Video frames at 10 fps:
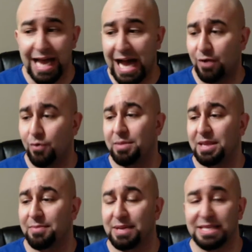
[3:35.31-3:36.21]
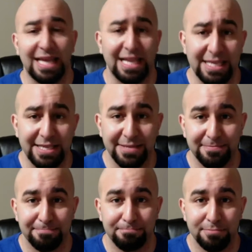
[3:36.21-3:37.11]
How can we make the best out of this?
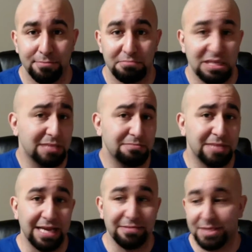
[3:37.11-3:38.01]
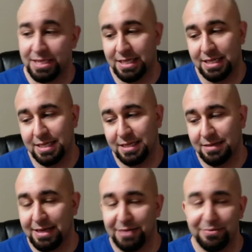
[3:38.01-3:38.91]
And sometimes
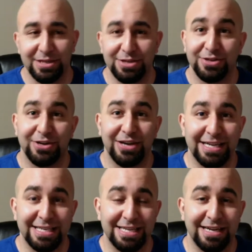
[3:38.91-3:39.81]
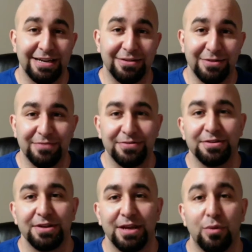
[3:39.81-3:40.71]
we just shook our head and said, all right, whatever,
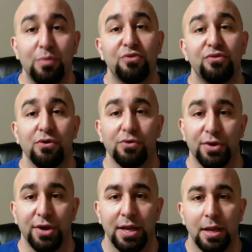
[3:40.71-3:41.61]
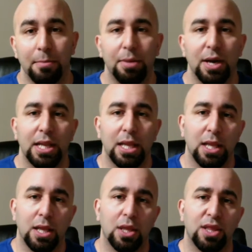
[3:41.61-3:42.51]
and we move forward. But
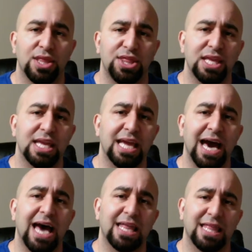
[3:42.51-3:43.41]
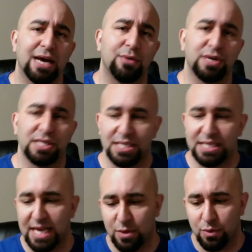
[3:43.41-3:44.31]
the thing out of that is
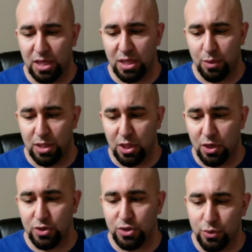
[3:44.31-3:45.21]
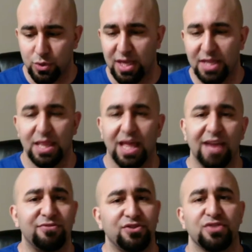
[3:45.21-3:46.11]
that we learned to let
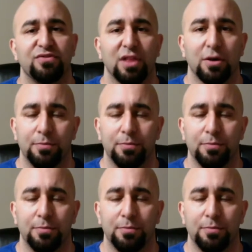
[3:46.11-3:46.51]
life just flow.